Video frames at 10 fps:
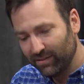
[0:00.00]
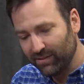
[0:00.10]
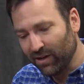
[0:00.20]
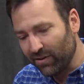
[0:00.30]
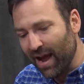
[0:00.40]

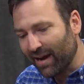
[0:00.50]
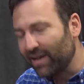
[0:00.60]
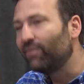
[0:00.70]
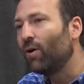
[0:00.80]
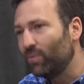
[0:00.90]
they're not
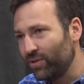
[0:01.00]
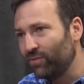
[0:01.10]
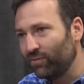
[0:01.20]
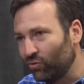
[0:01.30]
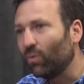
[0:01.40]
going to vote with
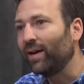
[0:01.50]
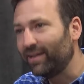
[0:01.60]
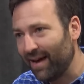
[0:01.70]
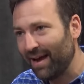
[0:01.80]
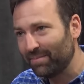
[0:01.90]
you 20
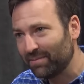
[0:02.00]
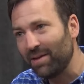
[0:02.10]
times.